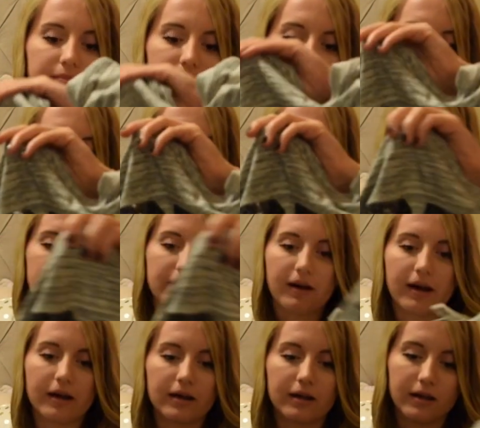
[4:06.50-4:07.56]
Pink on the
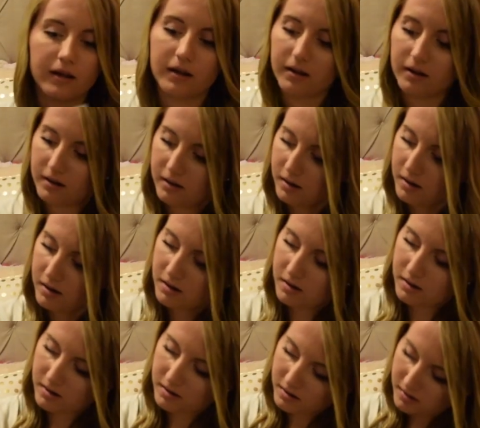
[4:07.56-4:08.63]
back, and then
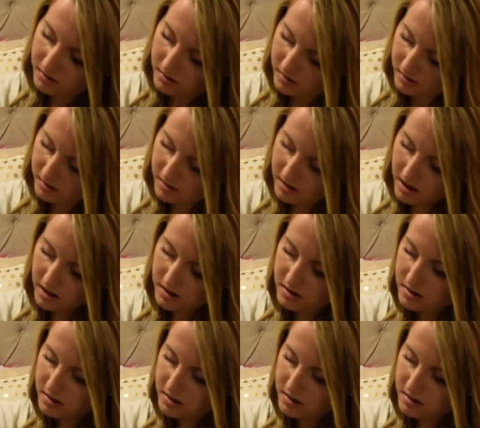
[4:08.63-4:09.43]
that.